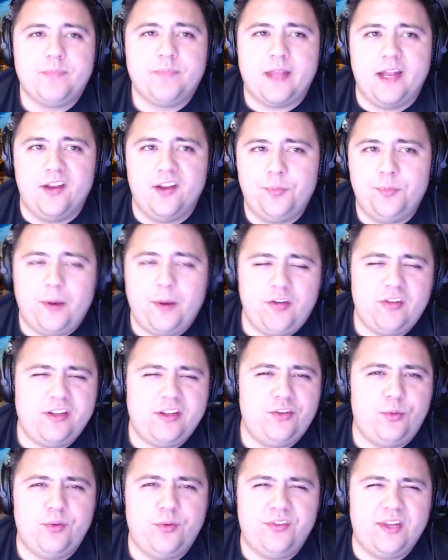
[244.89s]
And especially
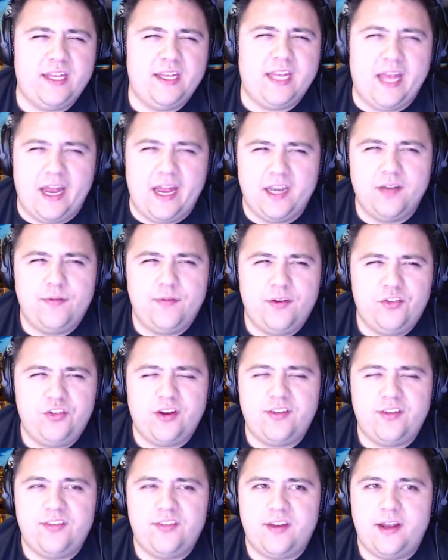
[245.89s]
towards the end of his
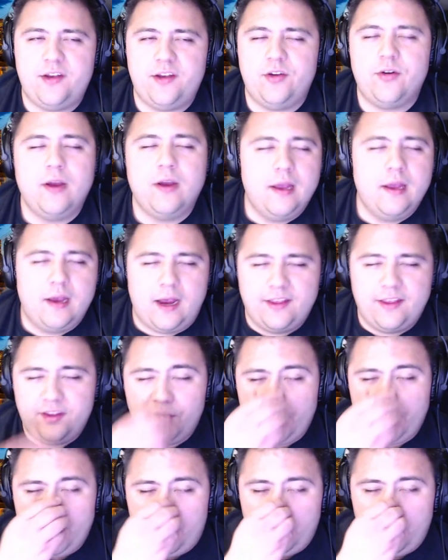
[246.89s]
Jets tenure, I
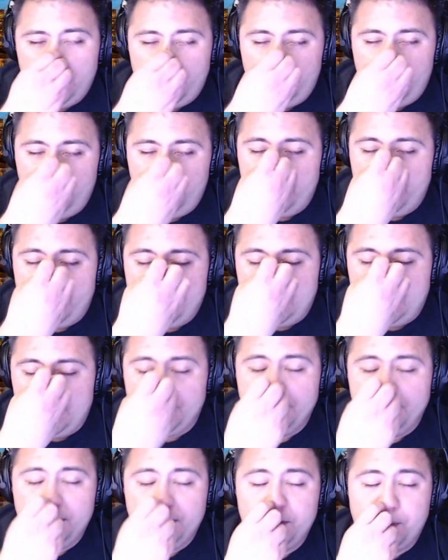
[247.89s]
think we all knew that
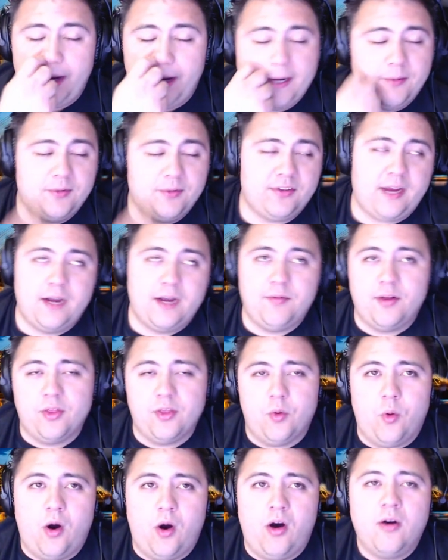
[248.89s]
the writing was kind of on
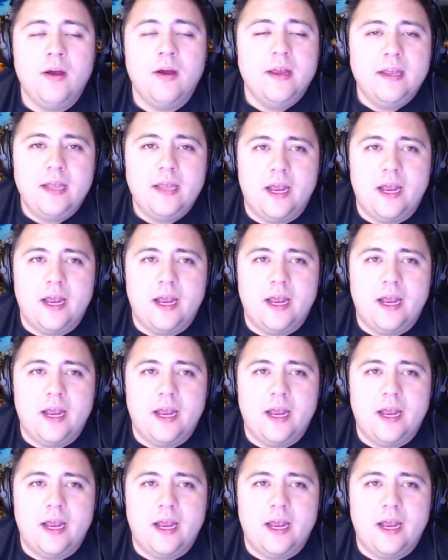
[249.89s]
the wall.